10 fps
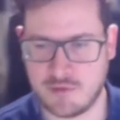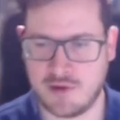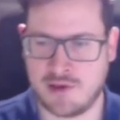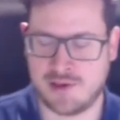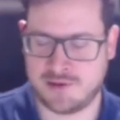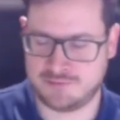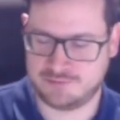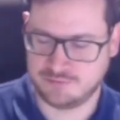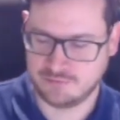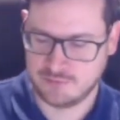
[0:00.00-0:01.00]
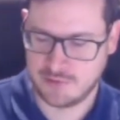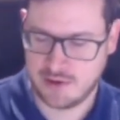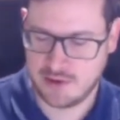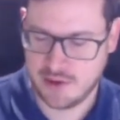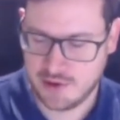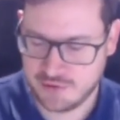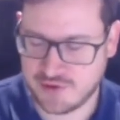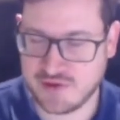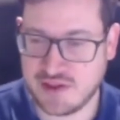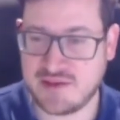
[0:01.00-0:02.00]
So
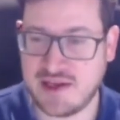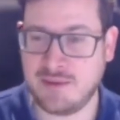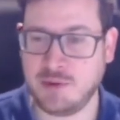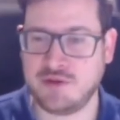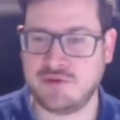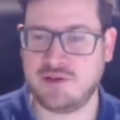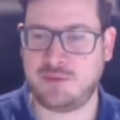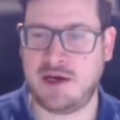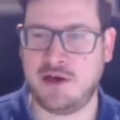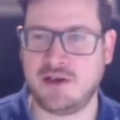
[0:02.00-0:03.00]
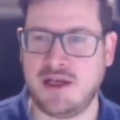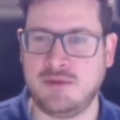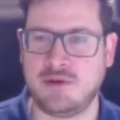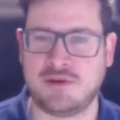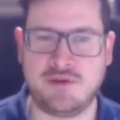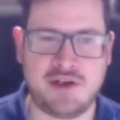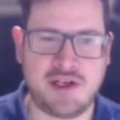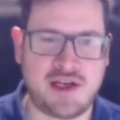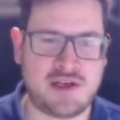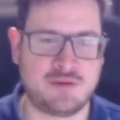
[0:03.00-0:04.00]
as an example of this paradigm, there's a very
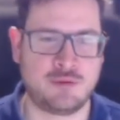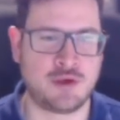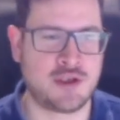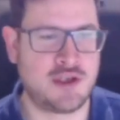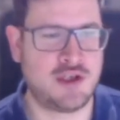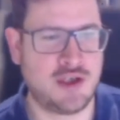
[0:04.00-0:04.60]
nice work